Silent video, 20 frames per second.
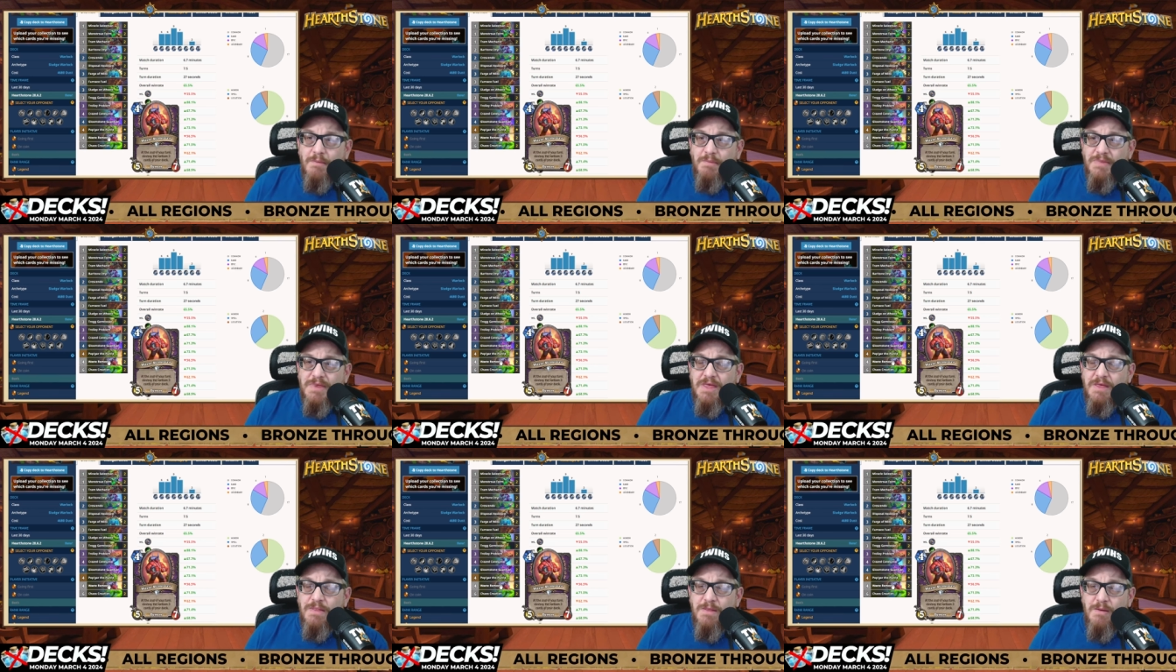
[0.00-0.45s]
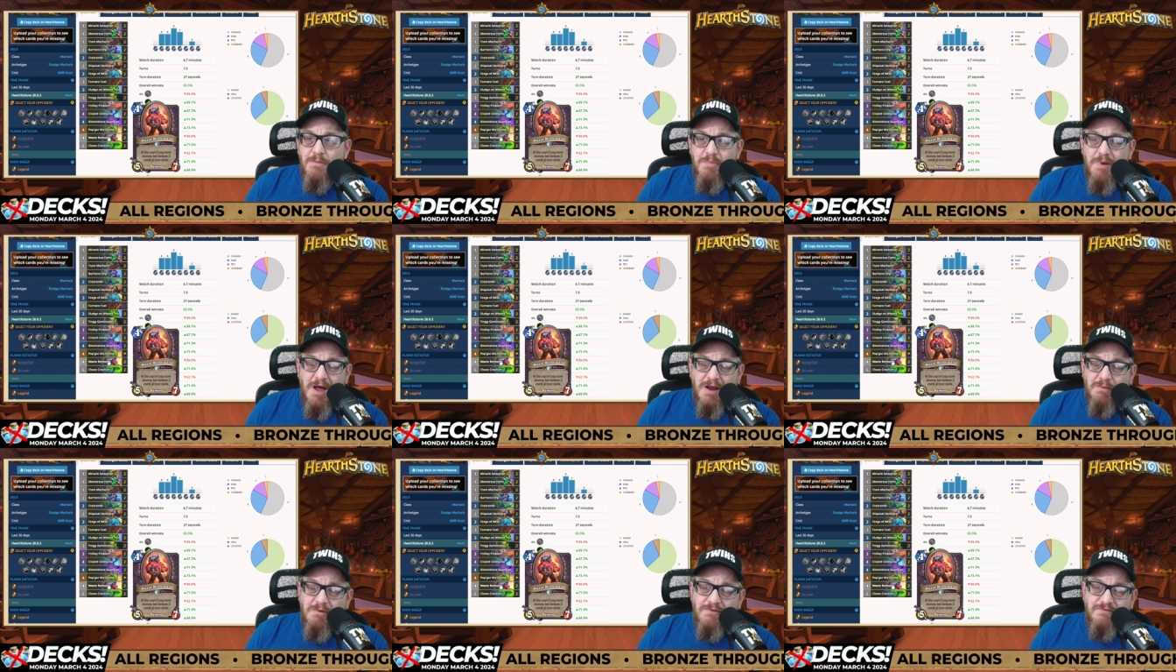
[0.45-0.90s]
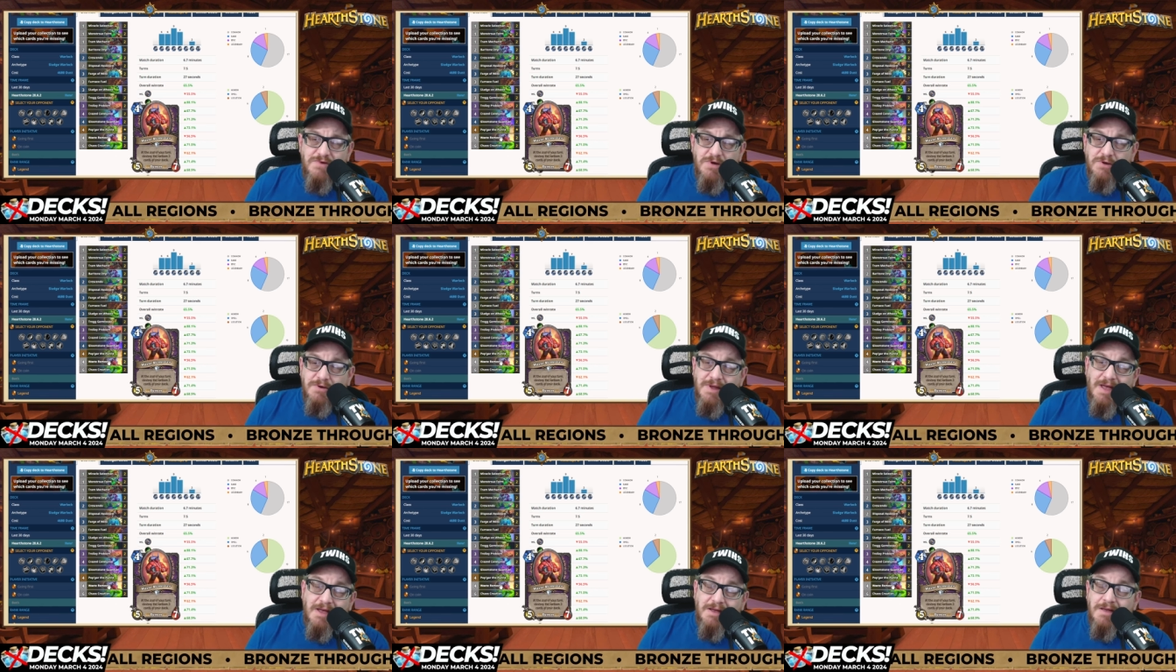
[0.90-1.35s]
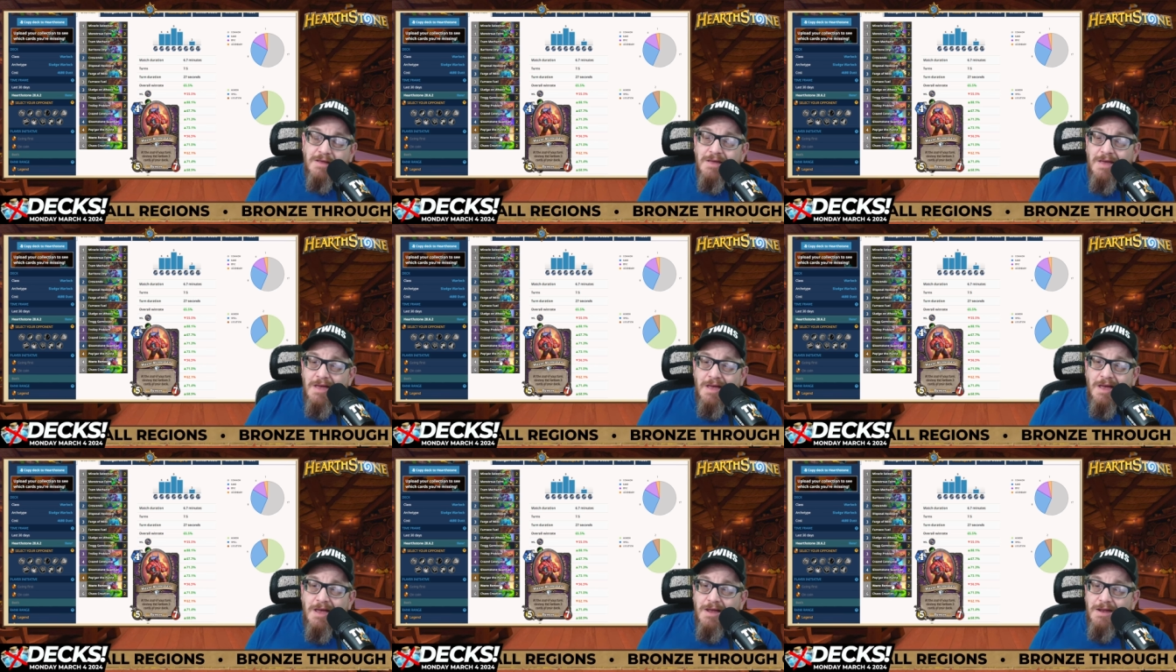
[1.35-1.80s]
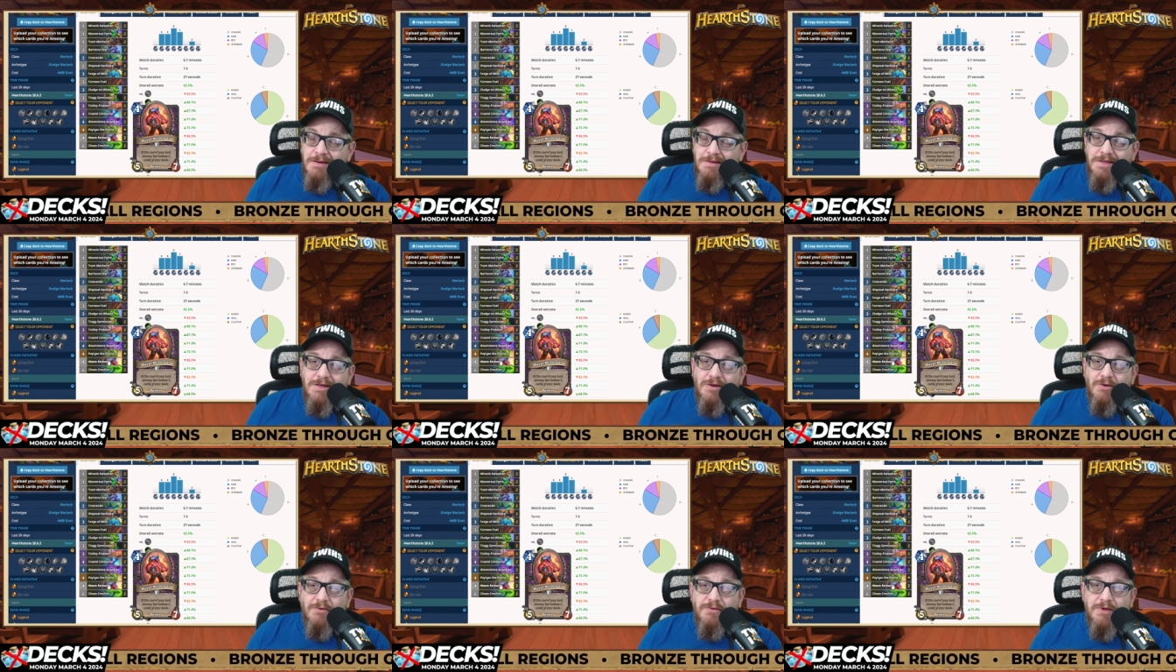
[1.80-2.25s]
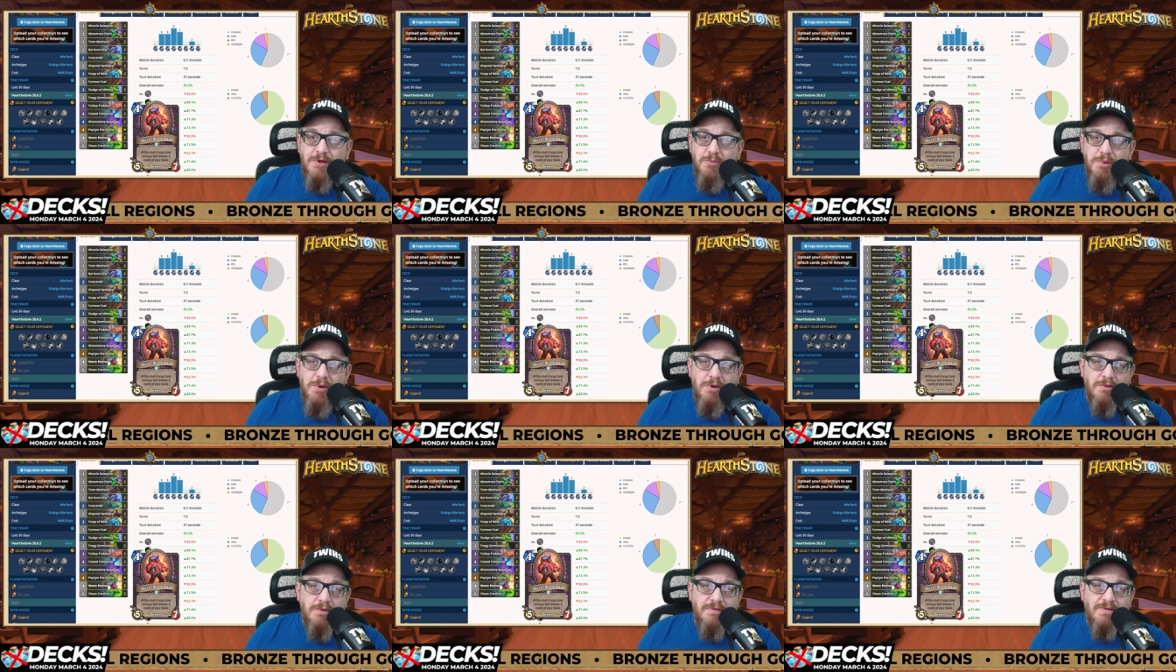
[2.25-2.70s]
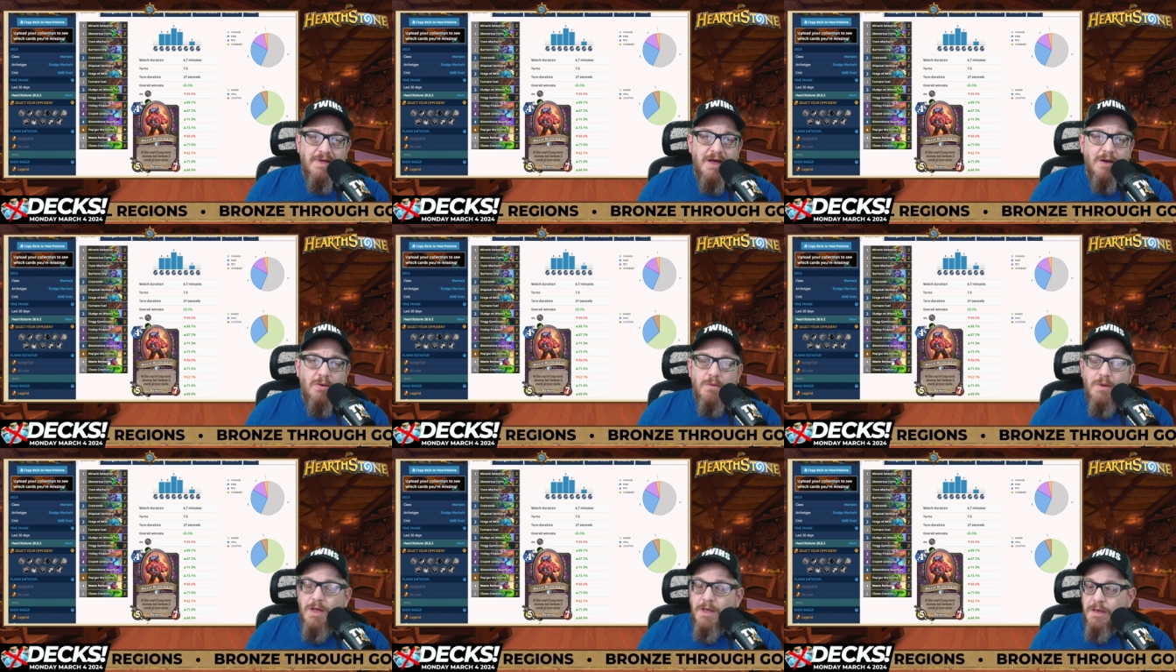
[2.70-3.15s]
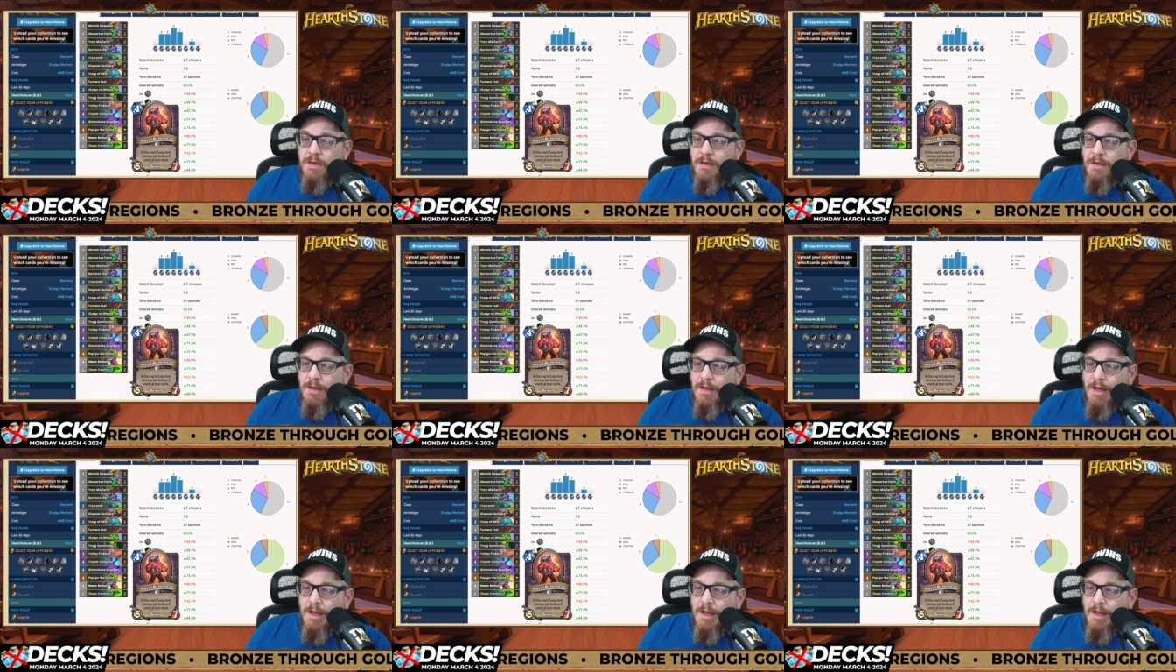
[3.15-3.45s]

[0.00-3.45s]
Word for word: in the bottom of your deck and kill the opponent that way.